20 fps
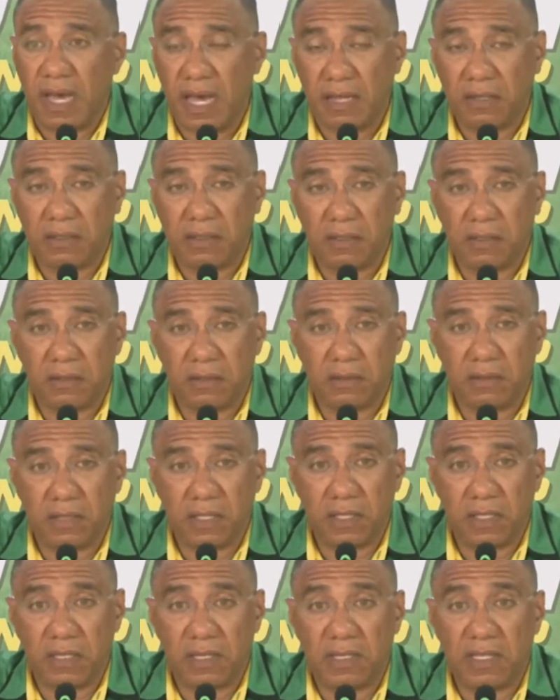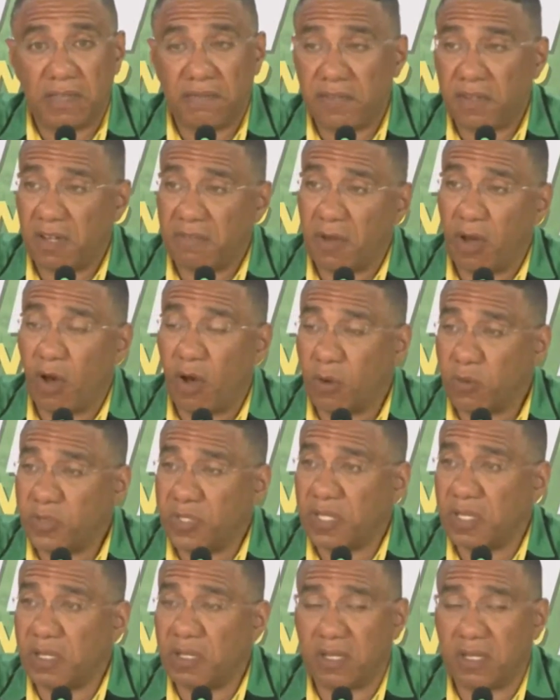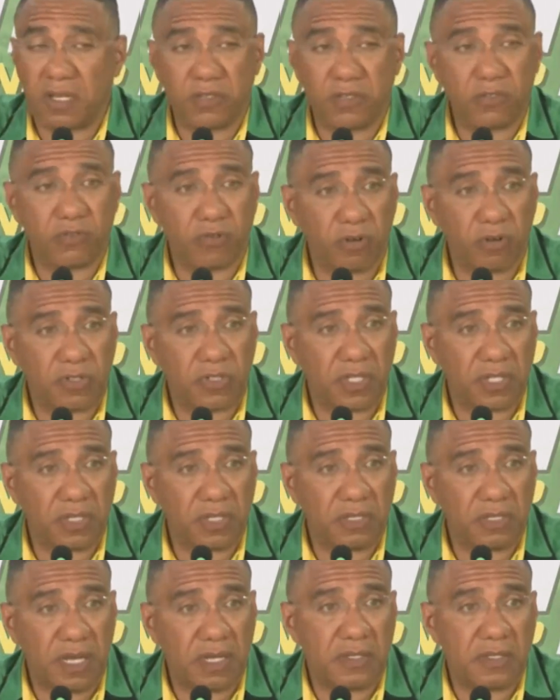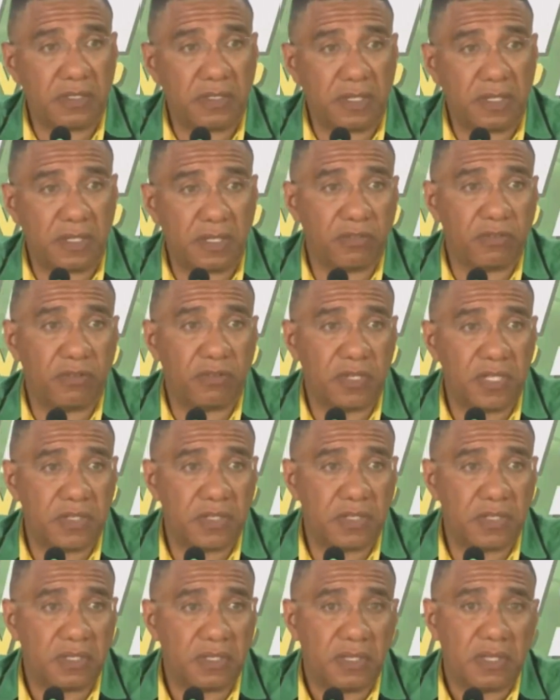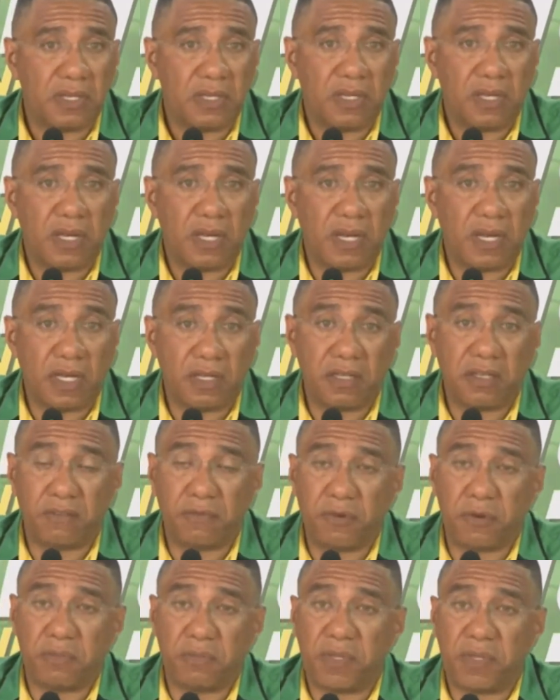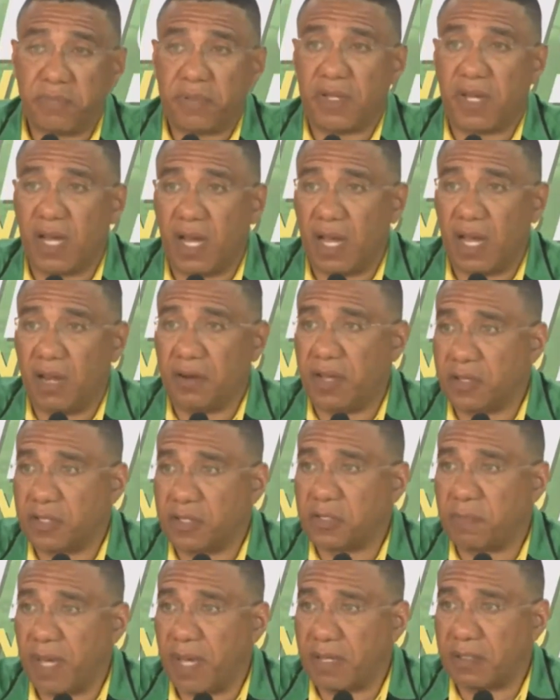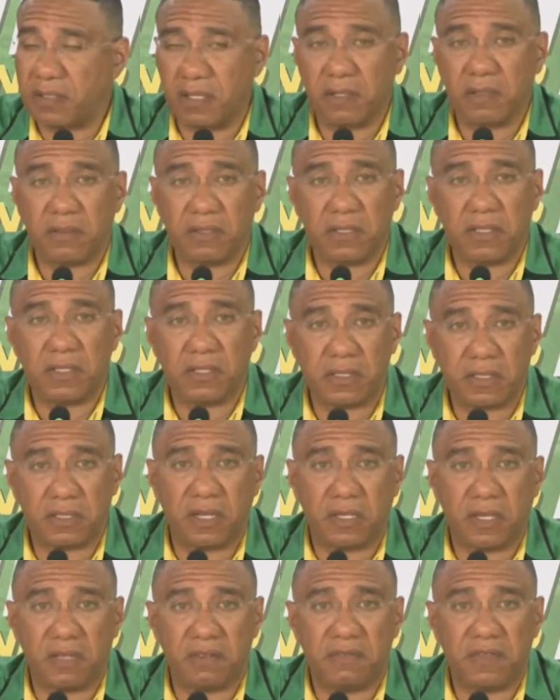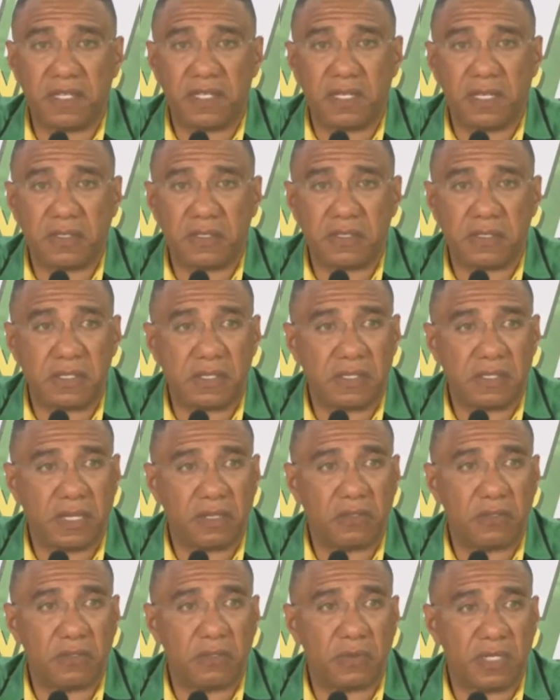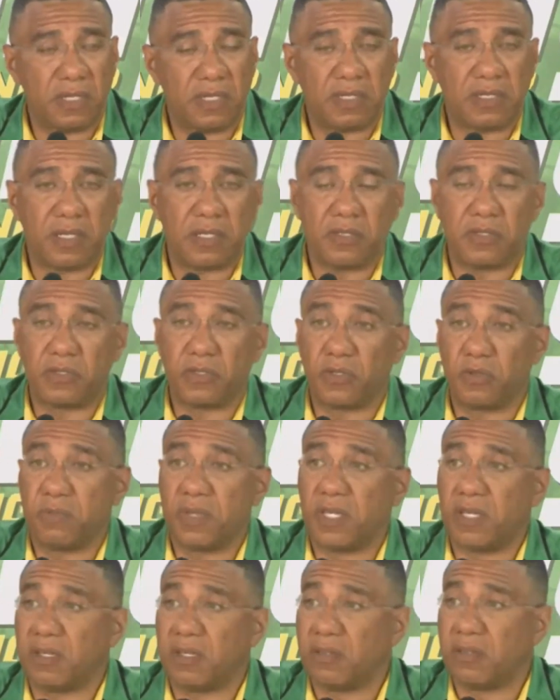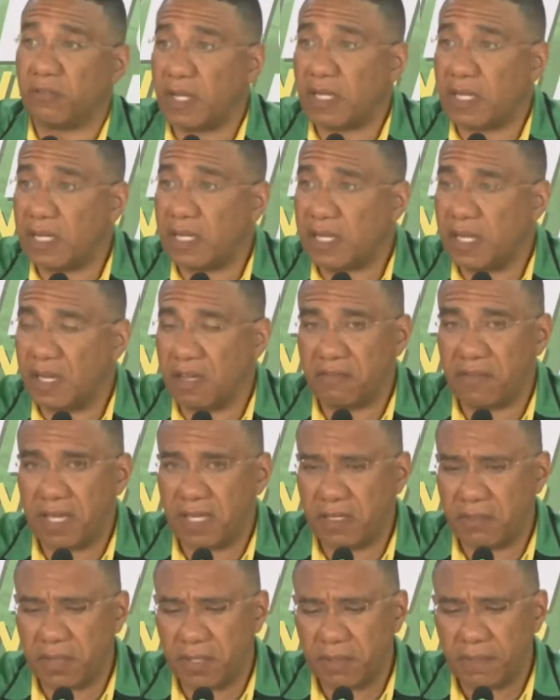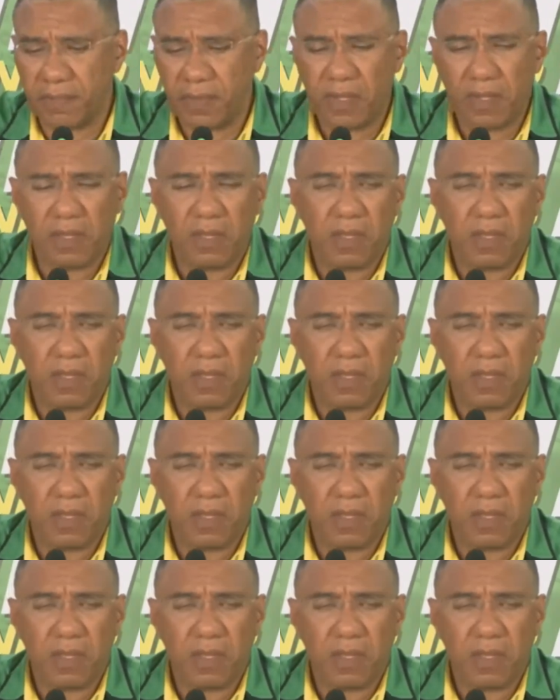And uh, the level of housing construction has increased, uh, and therefore people are expecting these conveniences and utilities to be readily available.